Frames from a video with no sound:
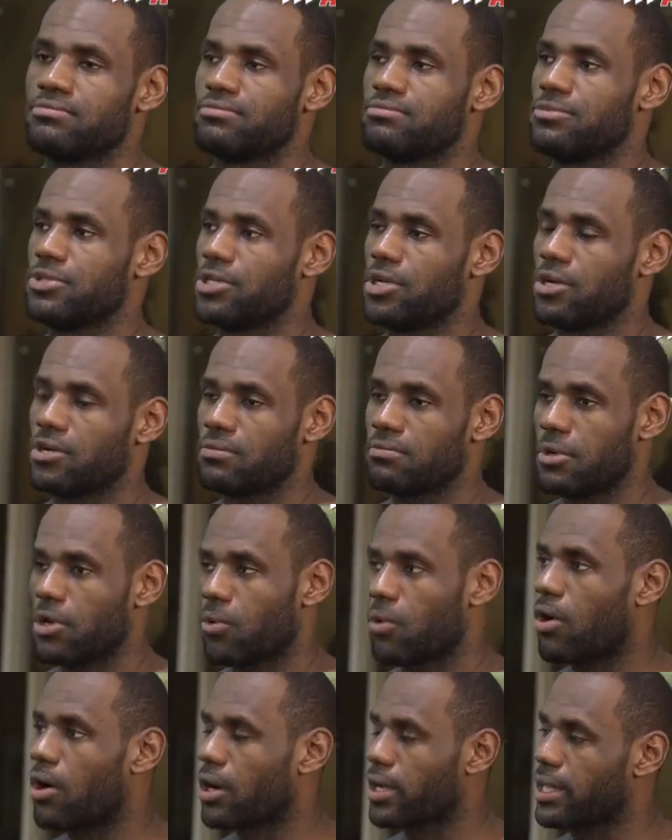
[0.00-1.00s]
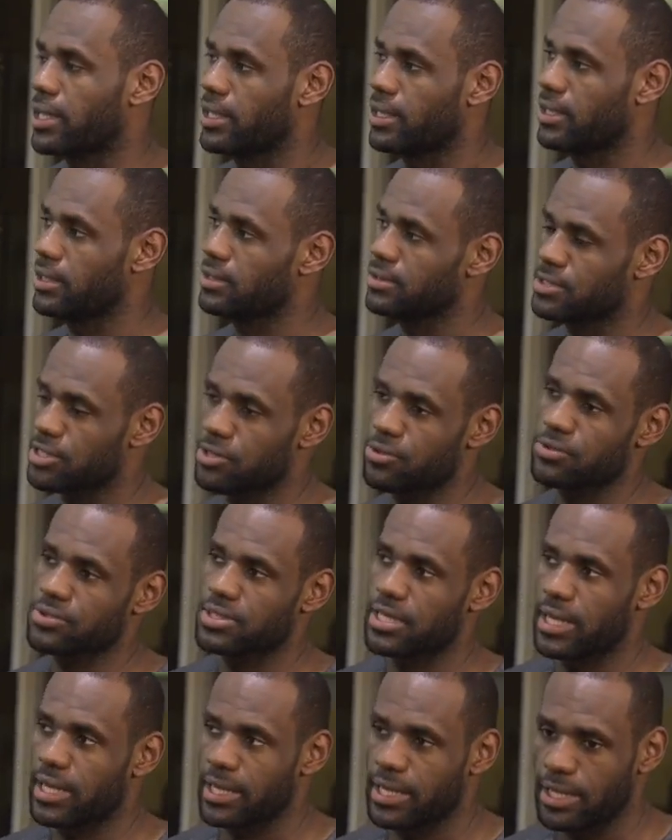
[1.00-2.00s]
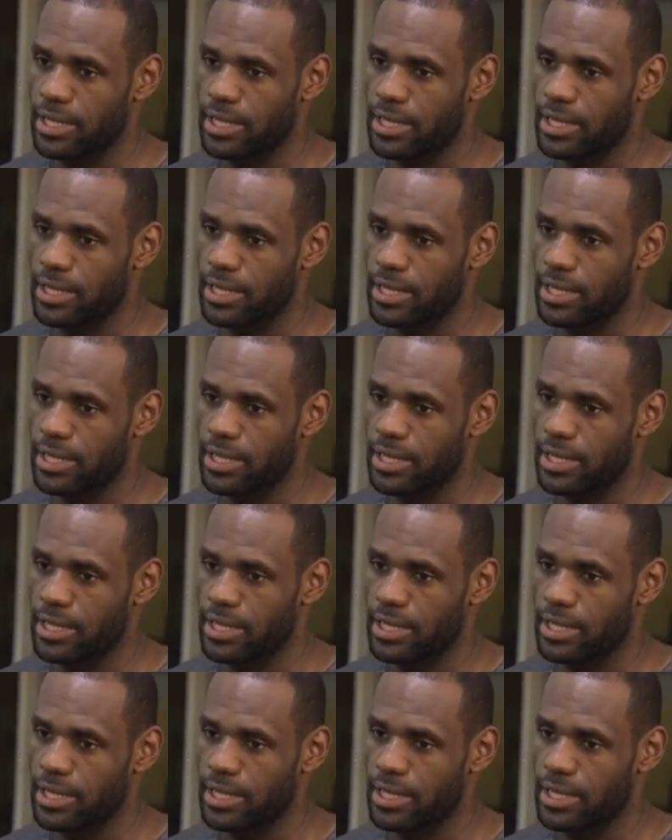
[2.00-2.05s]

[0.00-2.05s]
Milwaukee Tuesday,